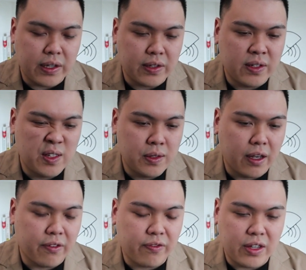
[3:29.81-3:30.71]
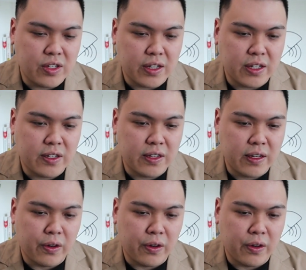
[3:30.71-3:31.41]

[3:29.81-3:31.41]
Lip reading: these features,